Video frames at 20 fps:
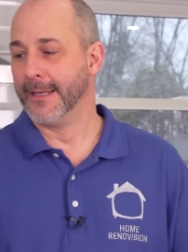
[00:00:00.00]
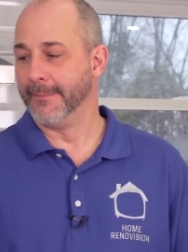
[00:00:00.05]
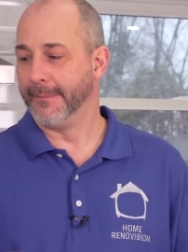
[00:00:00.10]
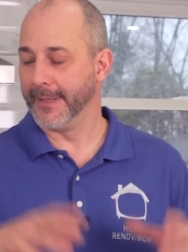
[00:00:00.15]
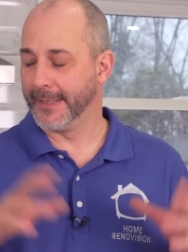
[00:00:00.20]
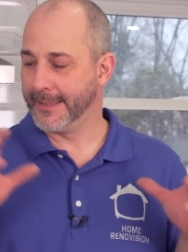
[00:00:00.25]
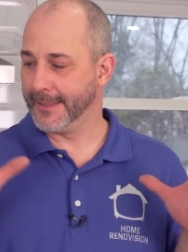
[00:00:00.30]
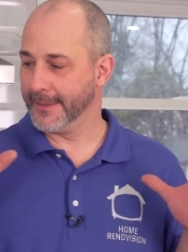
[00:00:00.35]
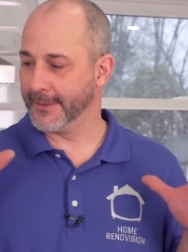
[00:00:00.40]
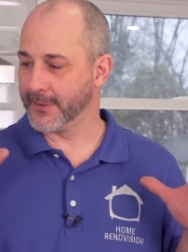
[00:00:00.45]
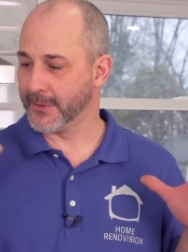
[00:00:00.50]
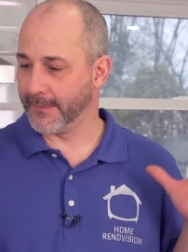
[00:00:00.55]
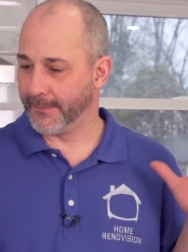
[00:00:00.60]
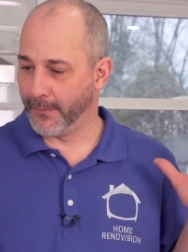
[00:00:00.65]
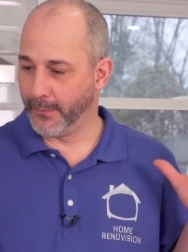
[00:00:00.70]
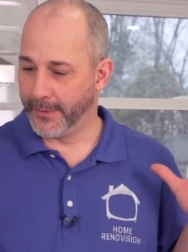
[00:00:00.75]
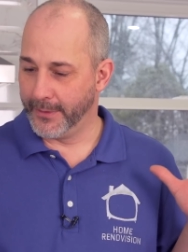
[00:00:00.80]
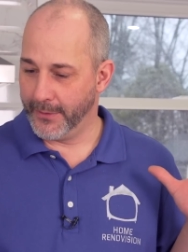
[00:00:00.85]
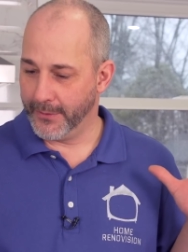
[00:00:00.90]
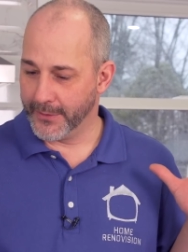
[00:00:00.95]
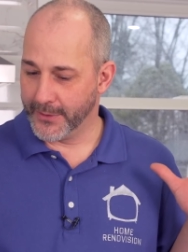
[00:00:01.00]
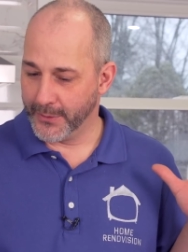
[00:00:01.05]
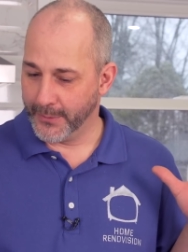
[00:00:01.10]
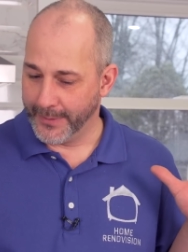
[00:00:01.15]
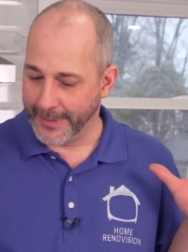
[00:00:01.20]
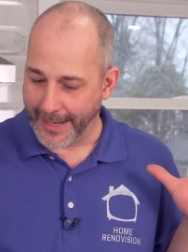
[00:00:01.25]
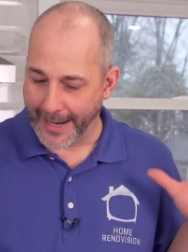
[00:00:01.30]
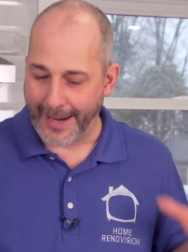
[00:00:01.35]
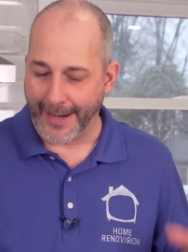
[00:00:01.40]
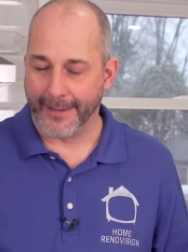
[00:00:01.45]
because when you're
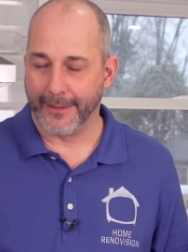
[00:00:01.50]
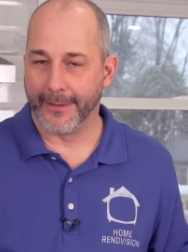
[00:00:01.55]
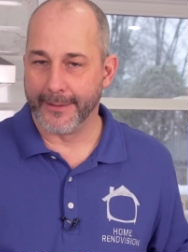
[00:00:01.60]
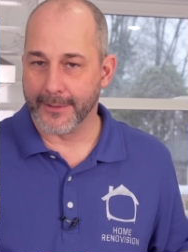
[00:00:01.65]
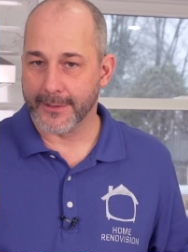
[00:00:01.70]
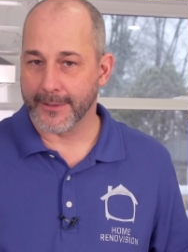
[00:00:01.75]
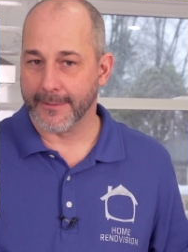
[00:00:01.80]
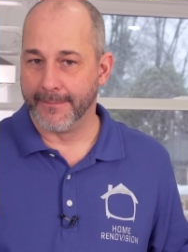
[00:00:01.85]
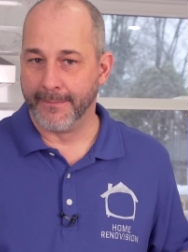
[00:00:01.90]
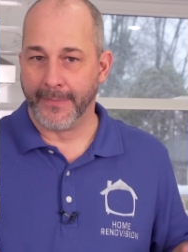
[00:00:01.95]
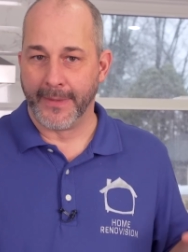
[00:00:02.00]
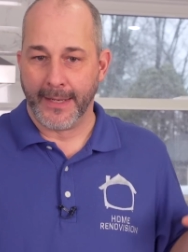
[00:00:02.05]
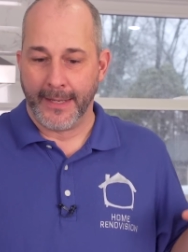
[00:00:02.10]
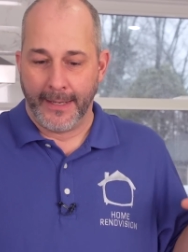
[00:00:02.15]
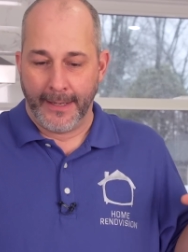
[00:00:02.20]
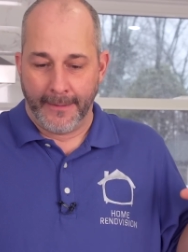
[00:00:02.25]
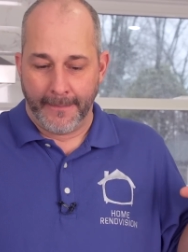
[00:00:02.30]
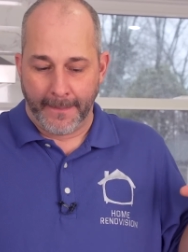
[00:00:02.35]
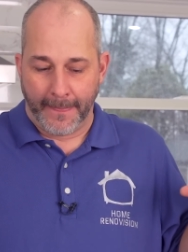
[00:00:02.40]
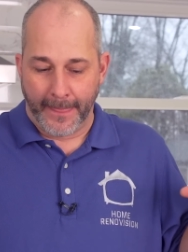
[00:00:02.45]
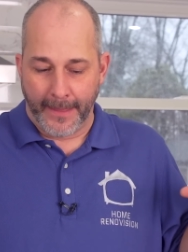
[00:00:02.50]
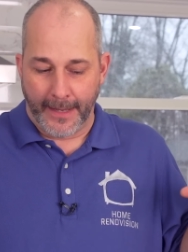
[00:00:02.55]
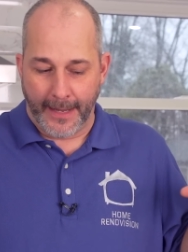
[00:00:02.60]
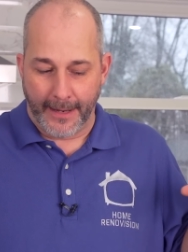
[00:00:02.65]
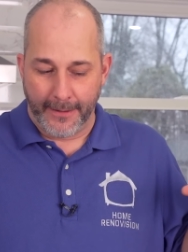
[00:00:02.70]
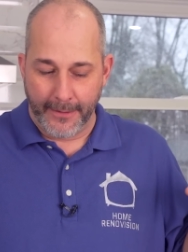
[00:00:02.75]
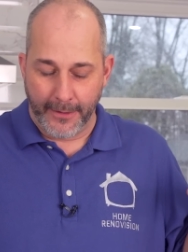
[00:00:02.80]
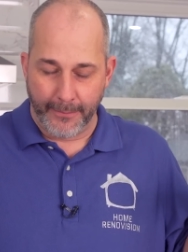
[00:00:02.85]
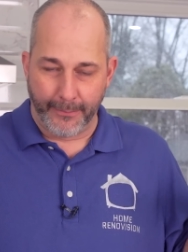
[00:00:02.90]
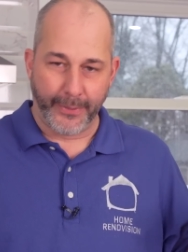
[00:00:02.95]
doing islands
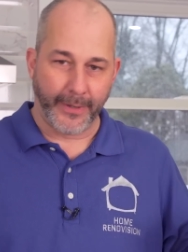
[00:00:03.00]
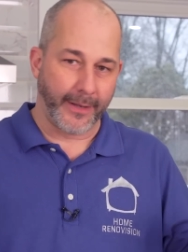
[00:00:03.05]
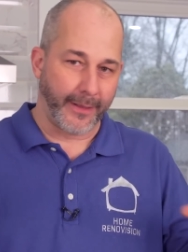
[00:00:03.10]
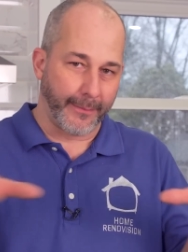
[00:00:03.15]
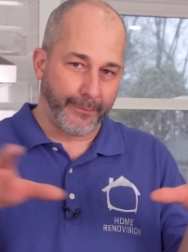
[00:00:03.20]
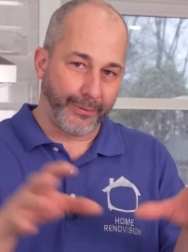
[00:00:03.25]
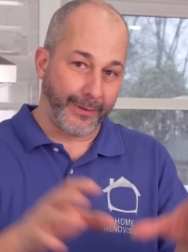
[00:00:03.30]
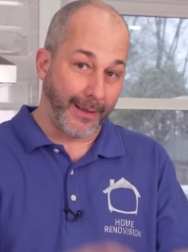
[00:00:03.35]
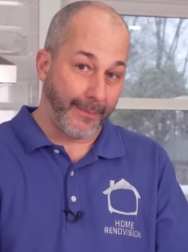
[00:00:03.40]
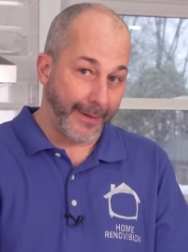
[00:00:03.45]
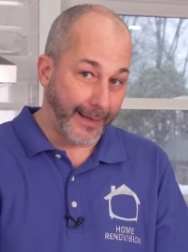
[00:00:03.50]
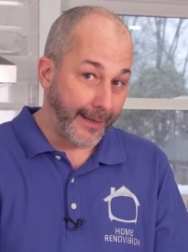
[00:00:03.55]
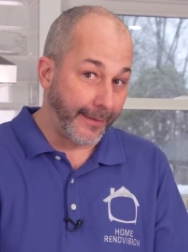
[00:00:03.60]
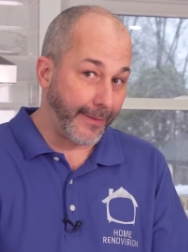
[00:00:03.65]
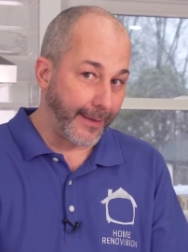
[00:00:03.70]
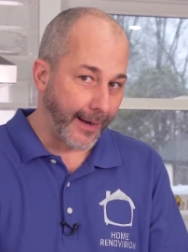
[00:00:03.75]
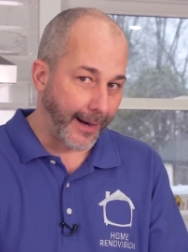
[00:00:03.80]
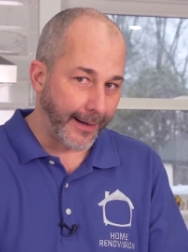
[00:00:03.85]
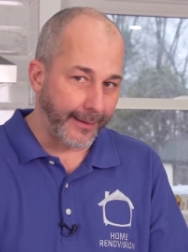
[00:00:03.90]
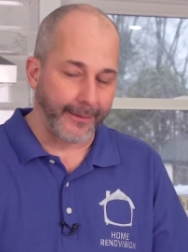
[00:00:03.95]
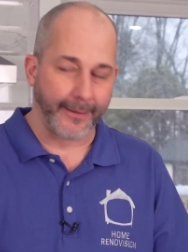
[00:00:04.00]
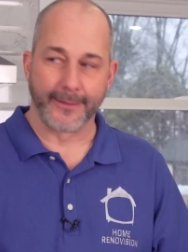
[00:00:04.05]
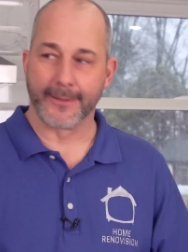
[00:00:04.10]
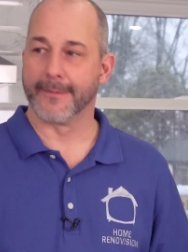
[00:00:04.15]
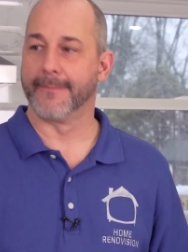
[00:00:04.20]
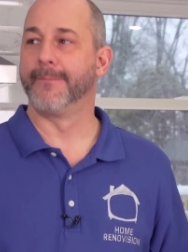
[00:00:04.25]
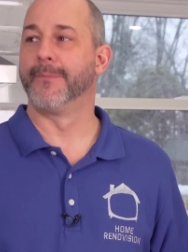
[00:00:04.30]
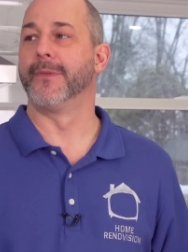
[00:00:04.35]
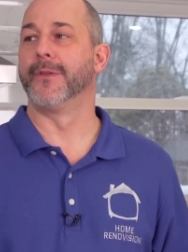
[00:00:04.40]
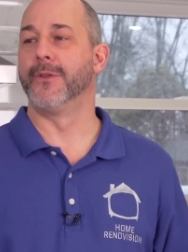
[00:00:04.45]
and you're putting the plumbing in the
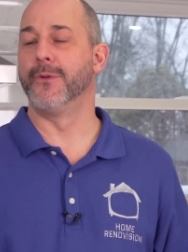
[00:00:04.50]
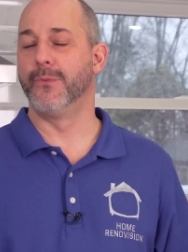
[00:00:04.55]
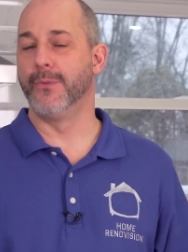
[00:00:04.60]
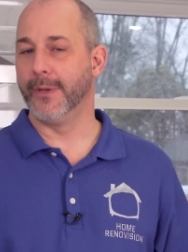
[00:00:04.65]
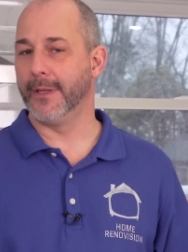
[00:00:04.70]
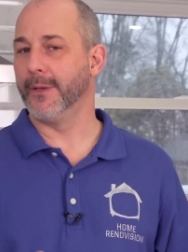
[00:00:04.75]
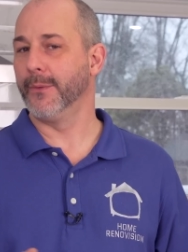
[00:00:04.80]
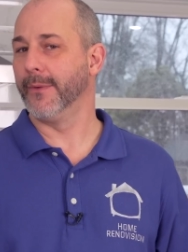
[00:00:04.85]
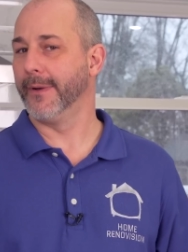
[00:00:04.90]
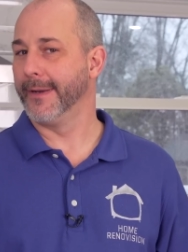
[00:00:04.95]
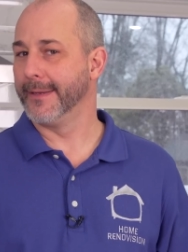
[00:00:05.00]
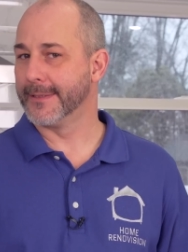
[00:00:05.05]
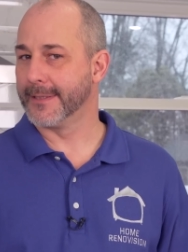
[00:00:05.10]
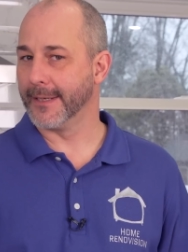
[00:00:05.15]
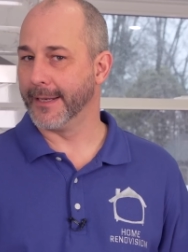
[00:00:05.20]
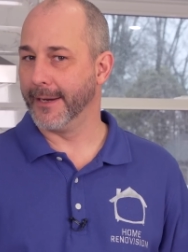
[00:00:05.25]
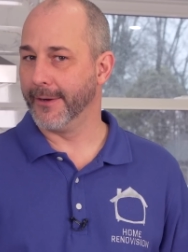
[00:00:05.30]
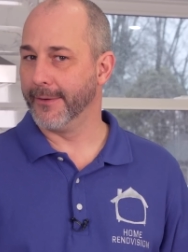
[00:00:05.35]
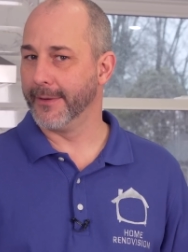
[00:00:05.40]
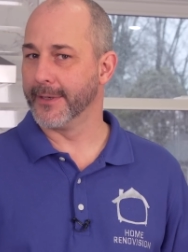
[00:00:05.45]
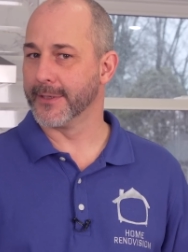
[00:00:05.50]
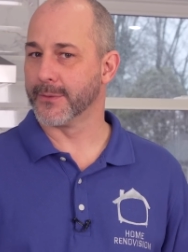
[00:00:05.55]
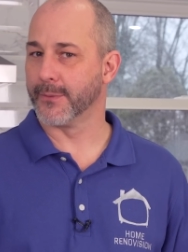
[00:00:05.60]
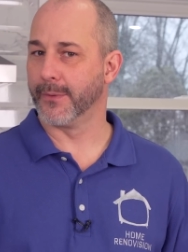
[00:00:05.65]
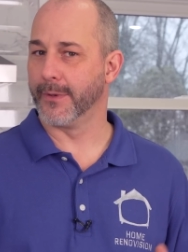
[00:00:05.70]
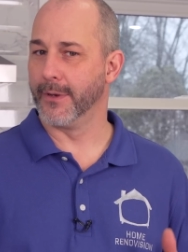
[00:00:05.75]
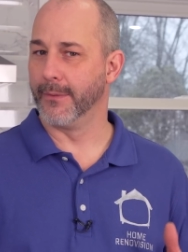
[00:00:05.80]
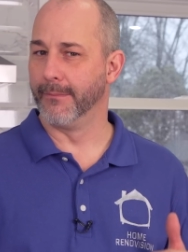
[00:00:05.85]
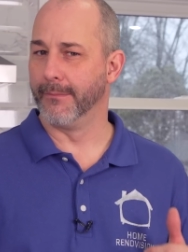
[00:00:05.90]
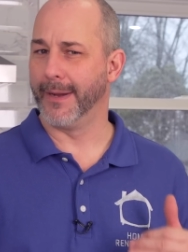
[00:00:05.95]
island, you really run into areas
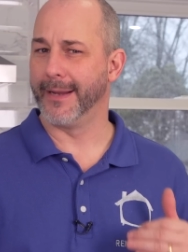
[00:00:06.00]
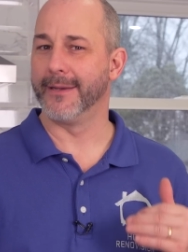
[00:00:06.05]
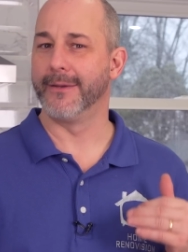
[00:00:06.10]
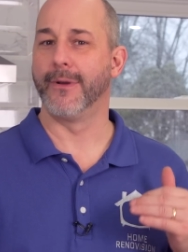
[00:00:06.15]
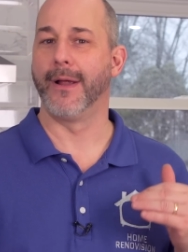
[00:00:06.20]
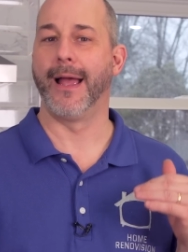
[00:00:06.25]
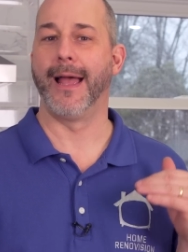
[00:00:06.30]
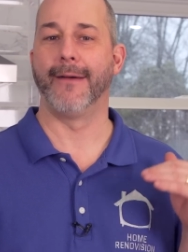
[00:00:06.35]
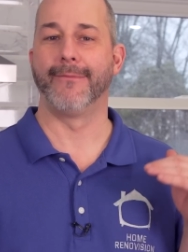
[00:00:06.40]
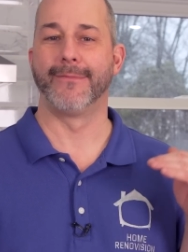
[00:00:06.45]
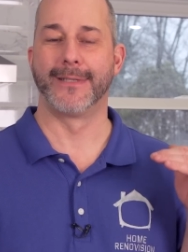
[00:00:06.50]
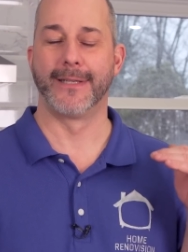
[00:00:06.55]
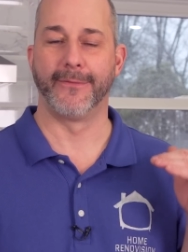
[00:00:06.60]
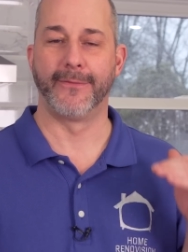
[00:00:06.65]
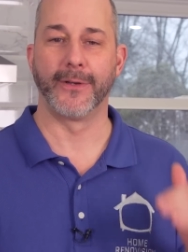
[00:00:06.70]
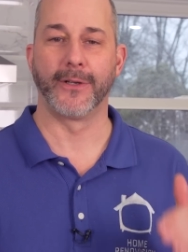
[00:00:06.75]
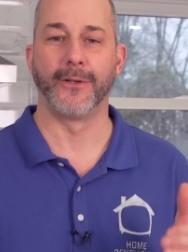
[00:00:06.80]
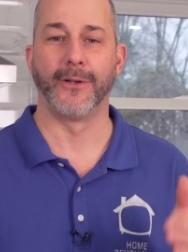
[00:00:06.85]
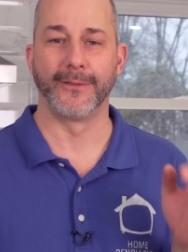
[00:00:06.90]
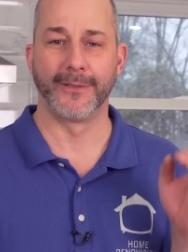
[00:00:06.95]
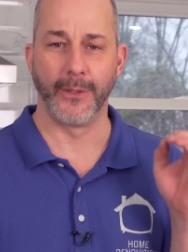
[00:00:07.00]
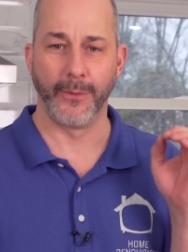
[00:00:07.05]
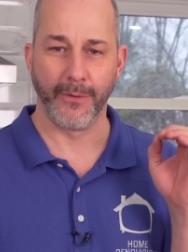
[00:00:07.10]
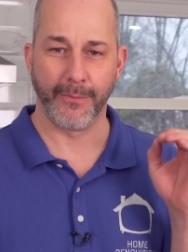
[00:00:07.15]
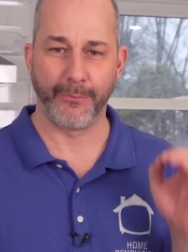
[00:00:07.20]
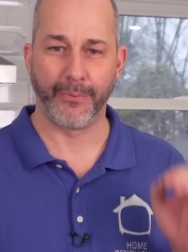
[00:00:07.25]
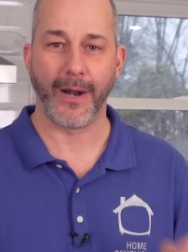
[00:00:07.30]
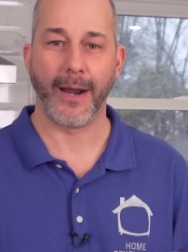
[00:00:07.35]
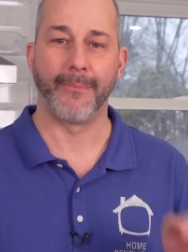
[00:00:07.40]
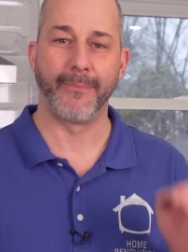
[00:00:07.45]
where you might have difficulty
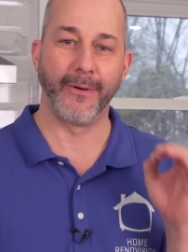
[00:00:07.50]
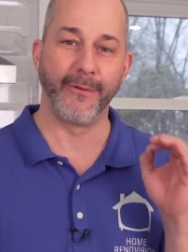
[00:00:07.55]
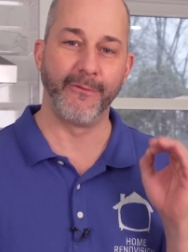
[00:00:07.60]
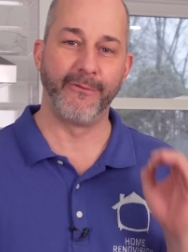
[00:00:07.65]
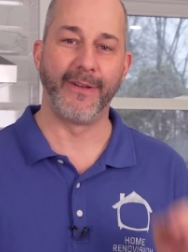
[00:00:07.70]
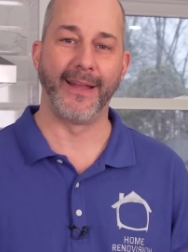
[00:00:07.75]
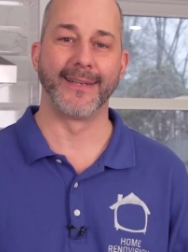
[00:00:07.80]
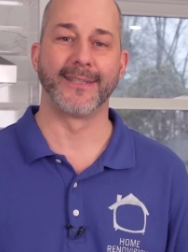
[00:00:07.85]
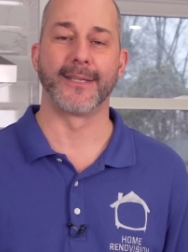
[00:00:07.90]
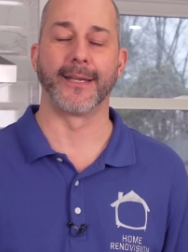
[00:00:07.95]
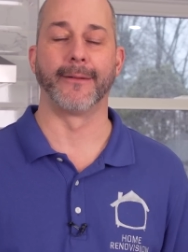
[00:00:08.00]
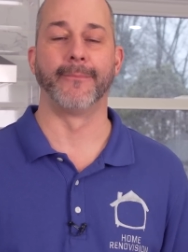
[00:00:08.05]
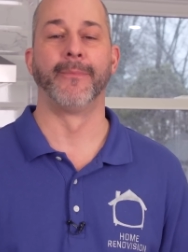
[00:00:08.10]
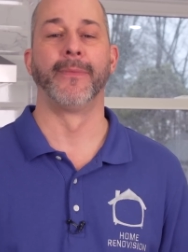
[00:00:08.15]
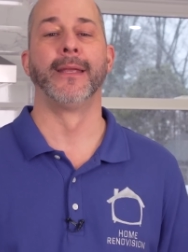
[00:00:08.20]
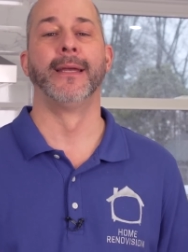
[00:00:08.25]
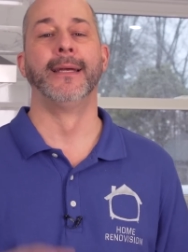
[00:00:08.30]
with proper venting.